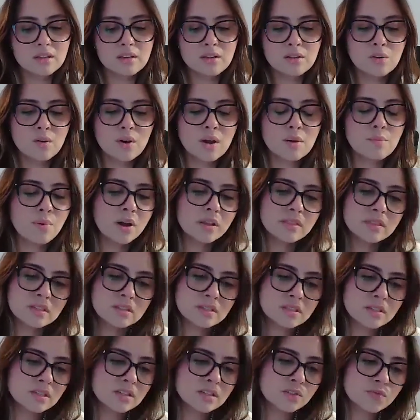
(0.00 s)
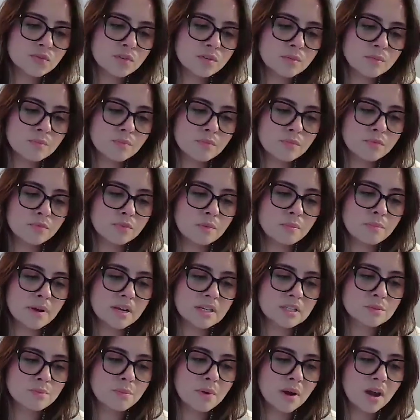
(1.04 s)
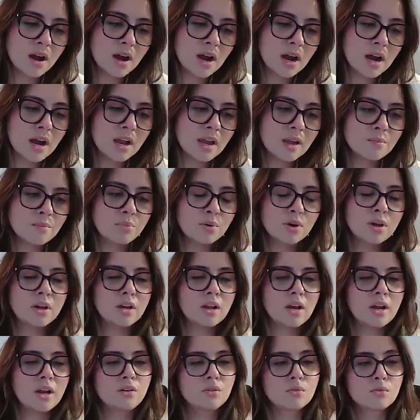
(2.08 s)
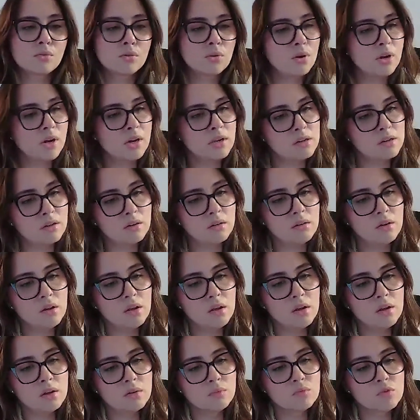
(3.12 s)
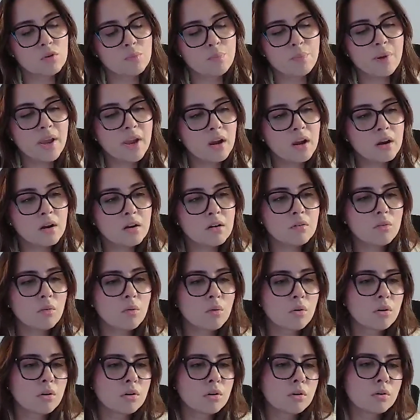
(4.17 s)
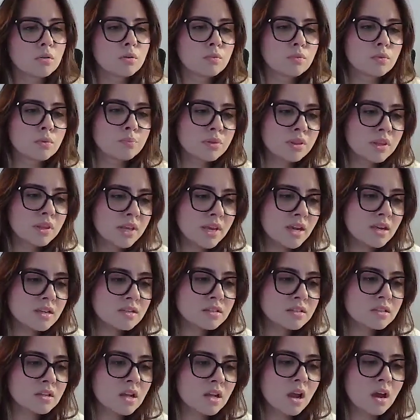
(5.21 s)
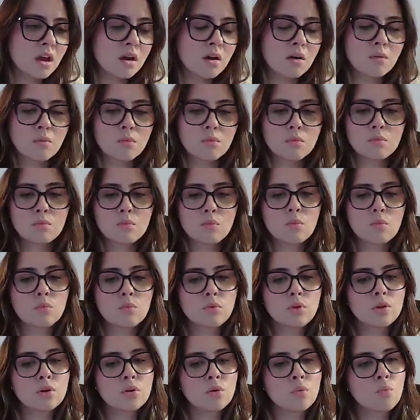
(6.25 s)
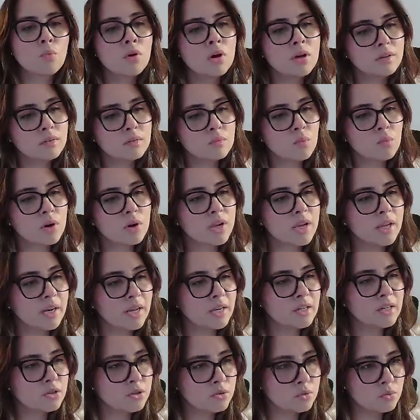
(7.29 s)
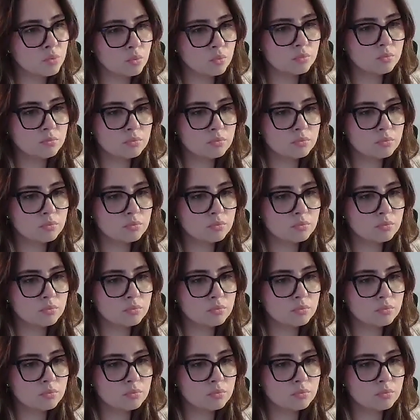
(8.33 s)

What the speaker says: I bought these things from Best Buy, but I don't know how to repair or replace. What can I do?